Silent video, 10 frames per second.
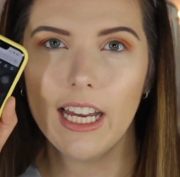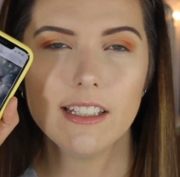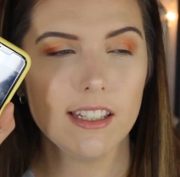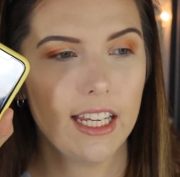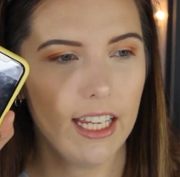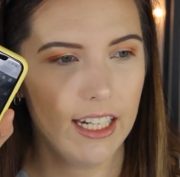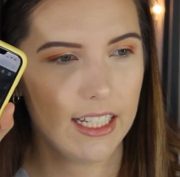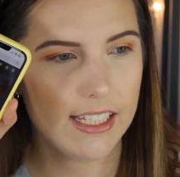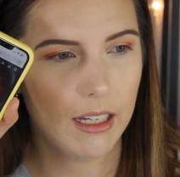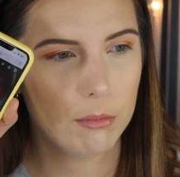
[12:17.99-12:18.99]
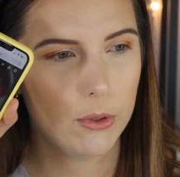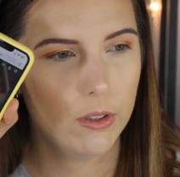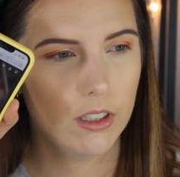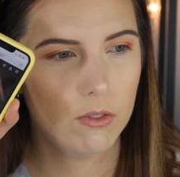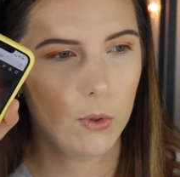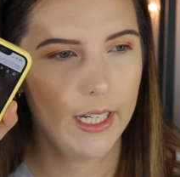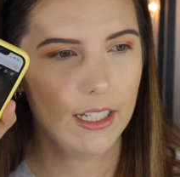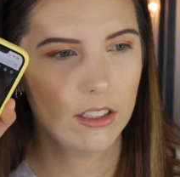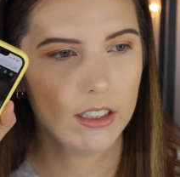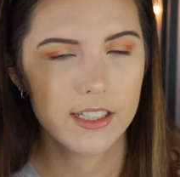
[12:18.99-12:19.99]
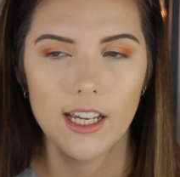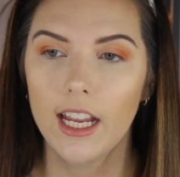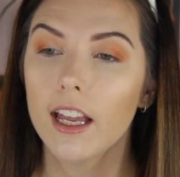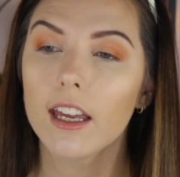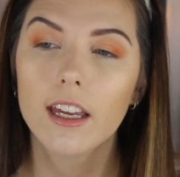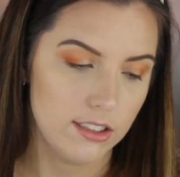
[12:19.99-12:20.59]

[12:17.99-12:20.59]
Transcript: That's like an example of what it looks like.